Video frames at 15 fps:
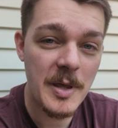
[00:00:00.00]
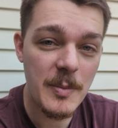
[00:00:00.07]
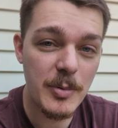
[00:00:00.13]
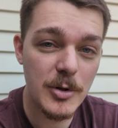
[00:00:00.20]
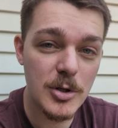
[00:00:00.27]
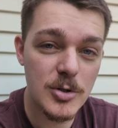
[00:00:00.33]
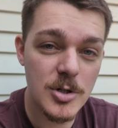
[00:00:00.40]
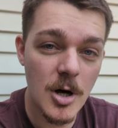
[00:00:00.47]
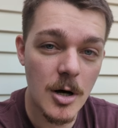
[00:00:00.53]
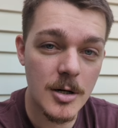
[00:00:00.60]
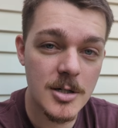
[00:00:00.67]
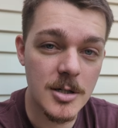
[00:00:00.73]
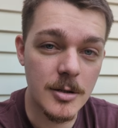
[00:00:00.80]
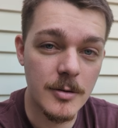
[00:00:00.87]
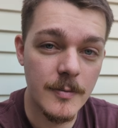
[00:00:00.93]
people you
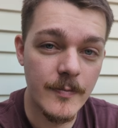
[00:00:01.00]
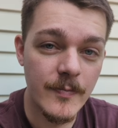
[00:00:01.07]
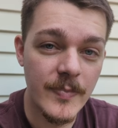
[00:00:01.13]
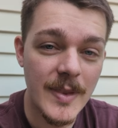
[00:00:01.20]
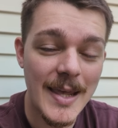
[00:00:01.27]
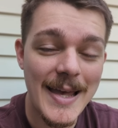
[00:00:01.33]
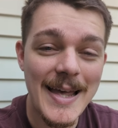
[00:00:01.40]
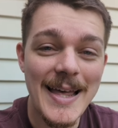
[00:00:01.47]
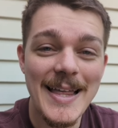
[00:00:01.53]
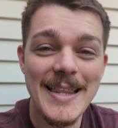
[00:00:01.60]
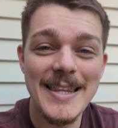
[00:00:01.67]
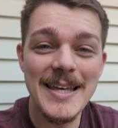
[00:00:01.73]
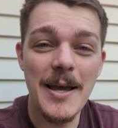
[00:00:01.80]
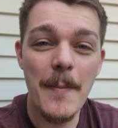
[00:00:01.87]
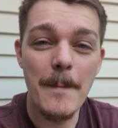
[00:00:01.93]
talk to,
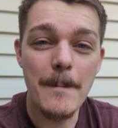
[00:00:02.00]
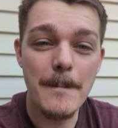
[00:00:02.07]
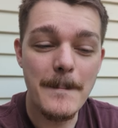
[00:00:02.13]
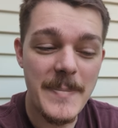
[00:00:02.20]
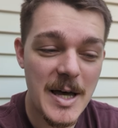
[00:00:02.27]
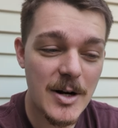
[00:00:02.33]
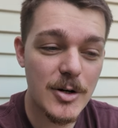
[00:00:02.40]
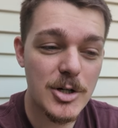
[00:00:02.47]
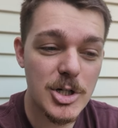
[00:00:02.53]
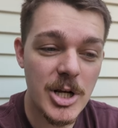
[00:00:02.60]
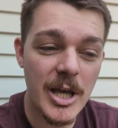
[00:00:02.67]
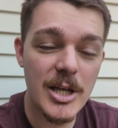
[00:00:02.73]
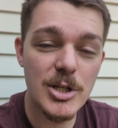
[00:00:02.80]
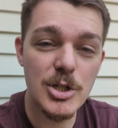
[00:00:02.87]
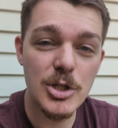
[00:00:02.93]
the better
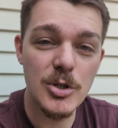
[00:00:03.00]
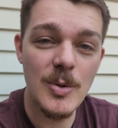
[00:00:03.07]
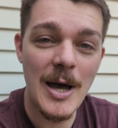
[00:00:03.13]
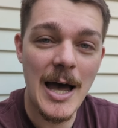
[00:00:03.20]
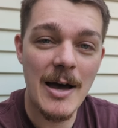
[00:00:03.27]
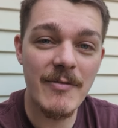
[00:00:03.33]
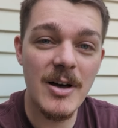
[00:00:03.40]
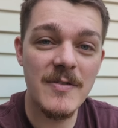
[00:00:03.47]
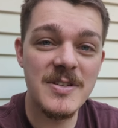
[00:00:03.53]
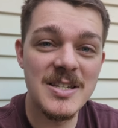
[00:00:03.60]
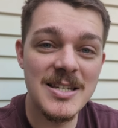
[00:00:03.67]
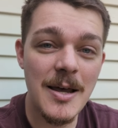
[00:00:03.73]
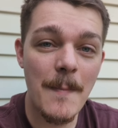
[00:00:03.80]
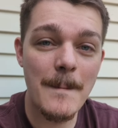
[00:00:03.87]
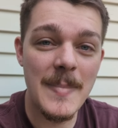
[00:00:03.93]
chance you have of
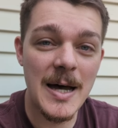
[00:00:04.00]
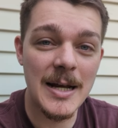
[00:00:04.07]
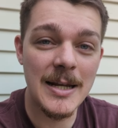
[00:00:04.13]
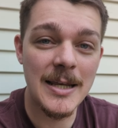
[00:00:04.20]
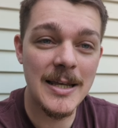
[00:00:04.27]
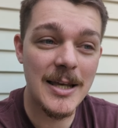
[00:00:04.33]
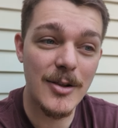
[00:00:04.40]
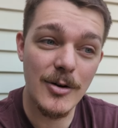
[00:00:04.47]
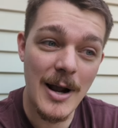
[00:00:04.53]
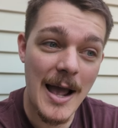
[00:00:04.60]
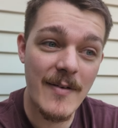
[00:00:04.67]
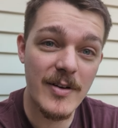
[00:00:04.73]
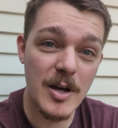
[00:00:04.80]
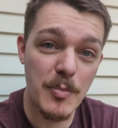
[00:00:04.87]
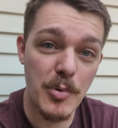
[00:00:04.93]
somebody either
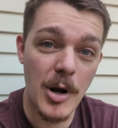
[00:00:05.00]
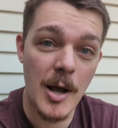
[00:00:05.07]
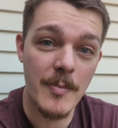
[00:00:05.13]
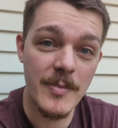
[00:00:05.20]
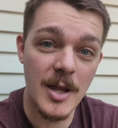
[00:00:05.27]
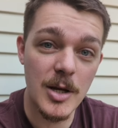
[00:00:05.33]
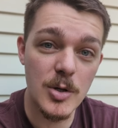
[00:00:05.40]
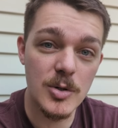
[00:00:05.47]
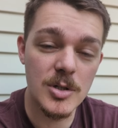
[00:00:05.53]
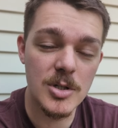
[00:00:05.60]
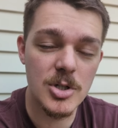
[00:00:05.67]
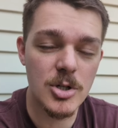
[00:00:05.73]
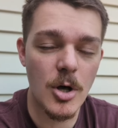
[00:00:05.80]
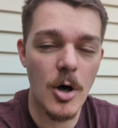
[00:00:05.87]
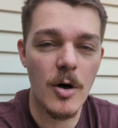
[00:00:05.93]
having a problem that you
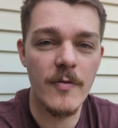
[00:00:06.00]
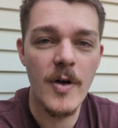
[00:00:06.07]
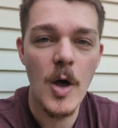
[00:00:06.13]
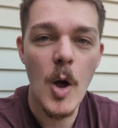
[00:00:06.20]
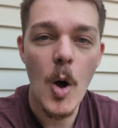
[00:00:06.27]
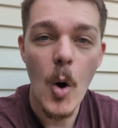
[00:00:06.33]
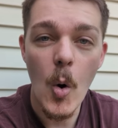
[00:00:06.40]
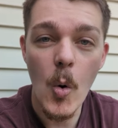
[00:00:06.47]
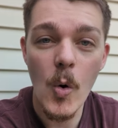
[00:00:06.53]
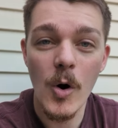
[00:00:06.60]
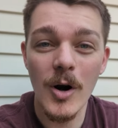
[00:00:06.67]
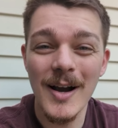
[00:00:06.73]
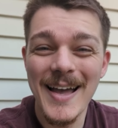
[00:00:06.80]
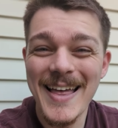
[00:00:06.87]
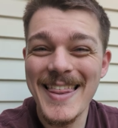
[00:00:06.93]
can solve
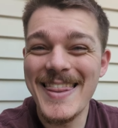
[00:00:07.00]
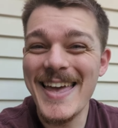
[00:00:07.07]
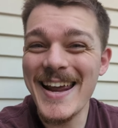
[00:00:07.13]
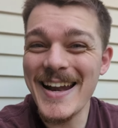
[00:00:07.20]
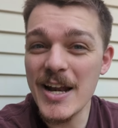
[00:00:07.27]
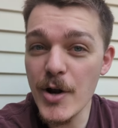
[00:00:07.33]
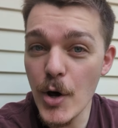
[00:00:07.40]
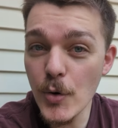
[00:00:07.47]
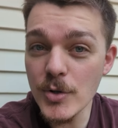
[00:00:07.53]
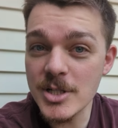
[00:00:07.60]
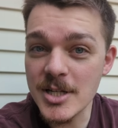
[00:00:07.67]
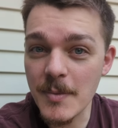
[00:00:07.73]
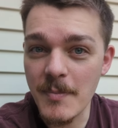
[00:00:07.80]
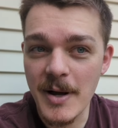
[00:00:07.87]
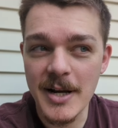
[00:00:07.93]
or they know
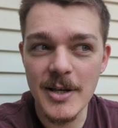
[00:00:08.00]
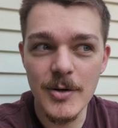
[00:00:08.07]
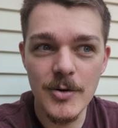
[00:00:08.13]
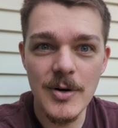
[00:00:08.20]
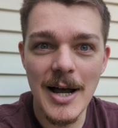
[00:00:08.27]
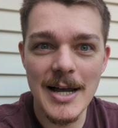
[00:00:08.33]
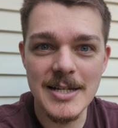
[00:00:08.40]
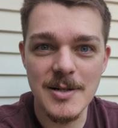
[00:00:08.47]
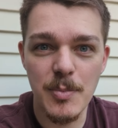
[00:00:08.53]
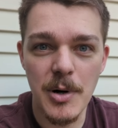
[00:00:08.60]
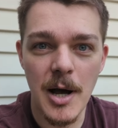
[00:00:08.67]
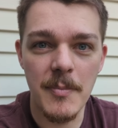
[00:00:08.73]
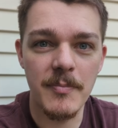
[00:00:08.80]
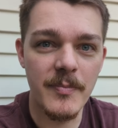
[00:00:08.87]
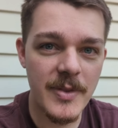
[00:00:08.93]
somebody who has a
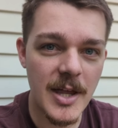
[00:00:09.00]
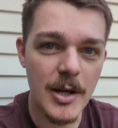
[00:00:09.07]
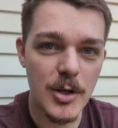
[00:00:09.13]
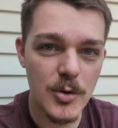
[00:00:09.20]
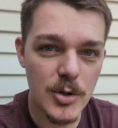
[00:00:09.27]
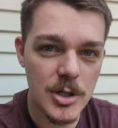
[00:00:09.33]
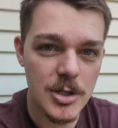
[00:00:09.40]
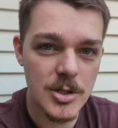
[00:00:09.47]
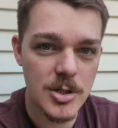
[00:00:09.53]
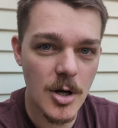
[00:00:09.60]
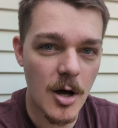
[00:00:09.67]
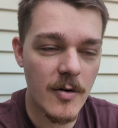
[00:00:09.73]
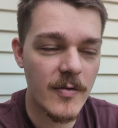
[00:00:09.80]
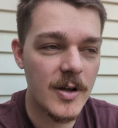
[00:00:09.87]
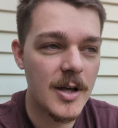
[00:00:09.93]
problem that you can
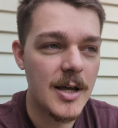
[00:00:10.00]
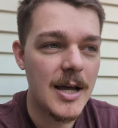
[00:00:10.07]
solve.